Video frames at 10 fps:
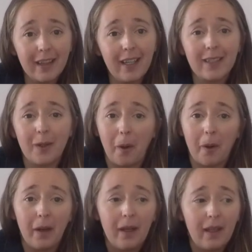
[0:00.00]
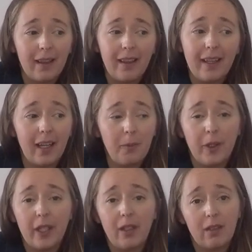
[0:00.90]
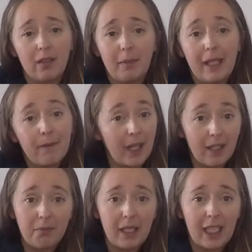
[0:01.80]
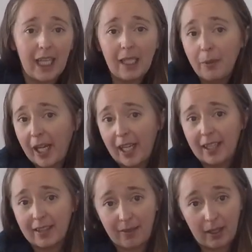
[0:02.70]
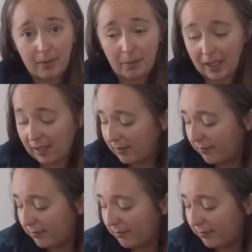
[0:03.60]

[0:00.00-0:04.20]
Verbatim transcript: us or think I'm weird or make fun of me anyway is fine with me.